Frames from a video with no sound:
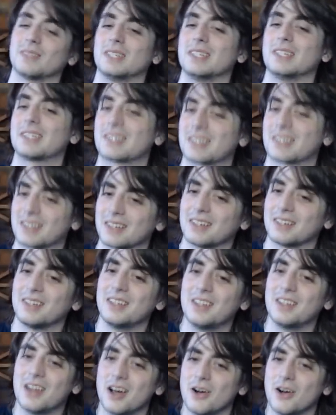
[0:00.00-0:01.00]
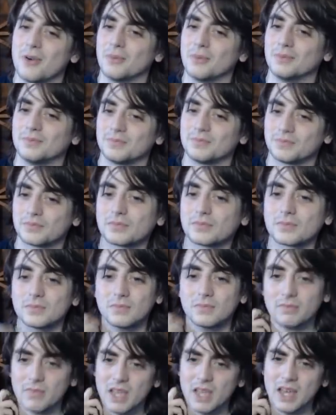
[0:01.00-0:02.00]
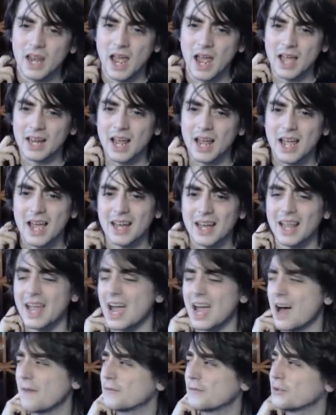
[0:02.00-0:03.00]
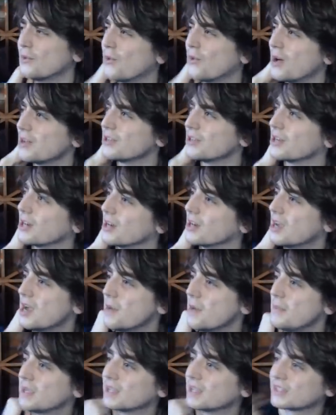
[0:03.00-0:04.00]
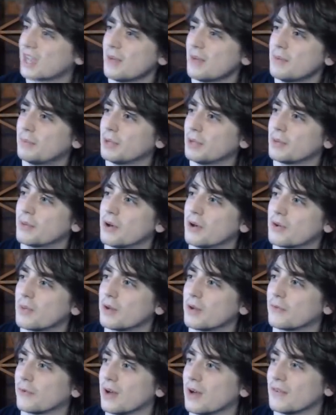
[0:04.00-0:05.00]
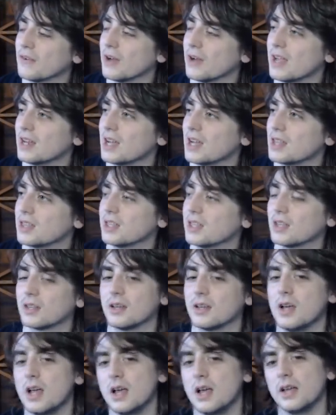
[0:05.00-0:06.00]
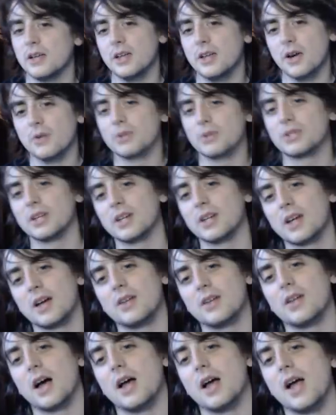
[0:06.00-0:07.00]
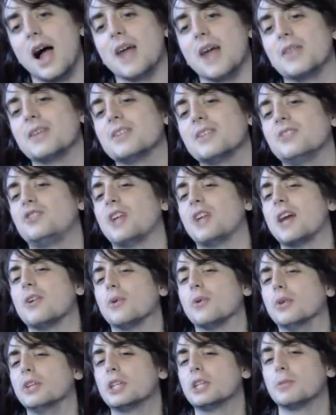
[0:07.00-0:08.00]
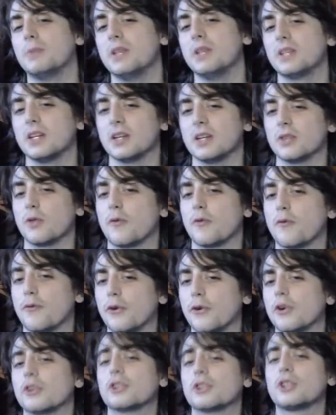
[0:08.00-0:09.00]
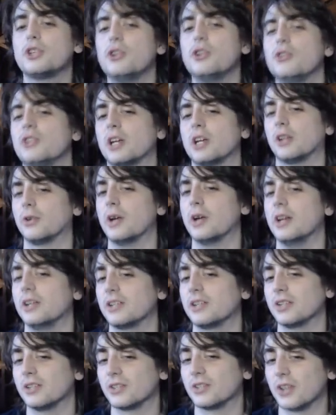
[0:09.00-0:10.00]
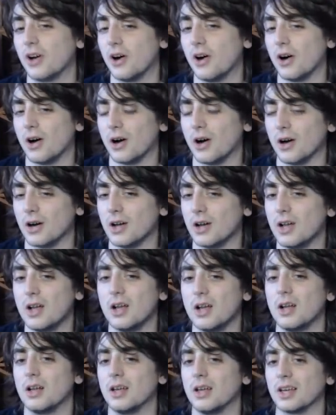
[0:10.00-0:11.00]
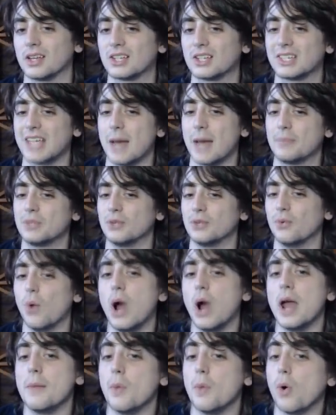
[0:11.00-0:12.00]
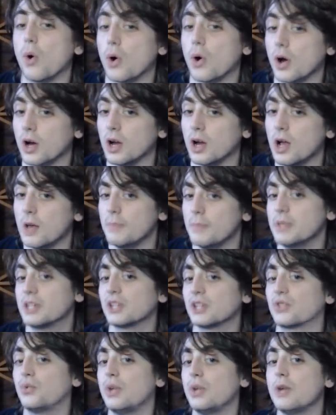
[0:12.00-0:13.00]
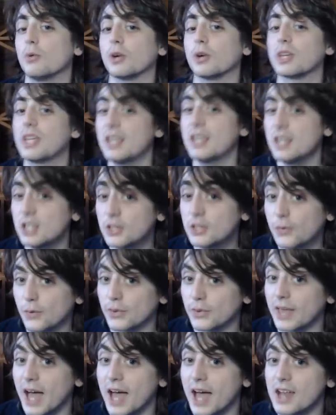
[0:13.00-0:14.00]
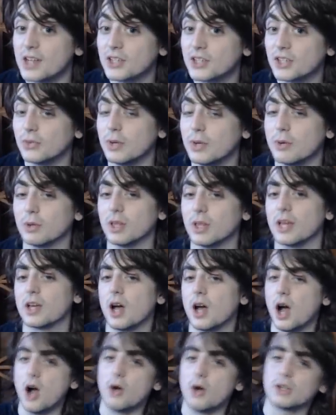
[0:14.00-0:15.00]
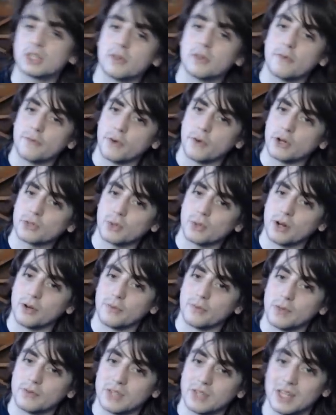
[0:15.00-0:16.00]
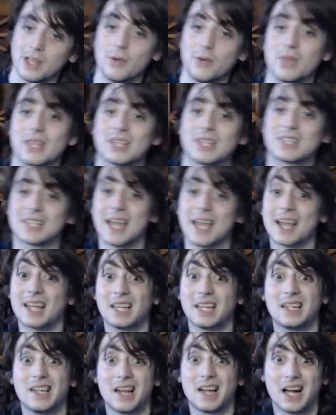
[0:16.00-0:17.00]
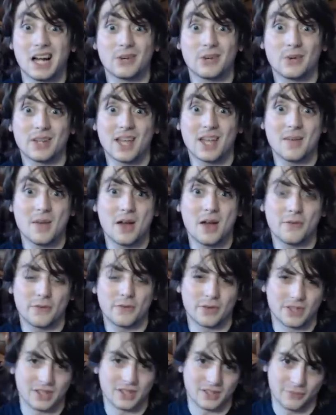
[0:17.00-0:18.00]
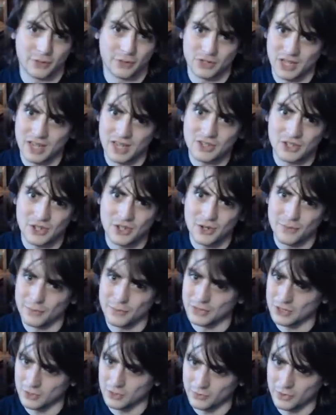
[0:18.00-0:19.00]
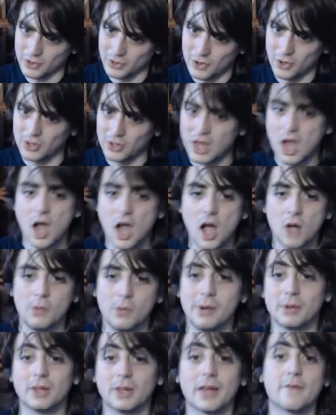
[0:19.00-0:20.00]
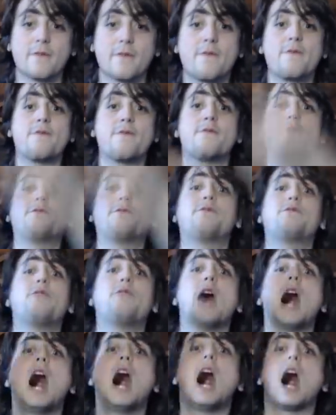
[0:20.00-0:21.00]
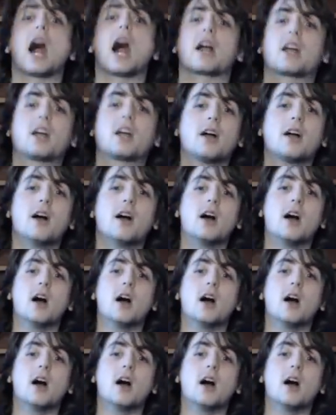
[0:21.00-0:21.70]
It's, and I have to wonder, because I've been playing Pokemon forever, and I think, it was like, I think generally speaking, the first two generations are accepted way more because we were kids for that. So we were like, oh, it's the first 150, and then when the second 100 came out for Gen 2, for Silver and Gold, we were like, fuck!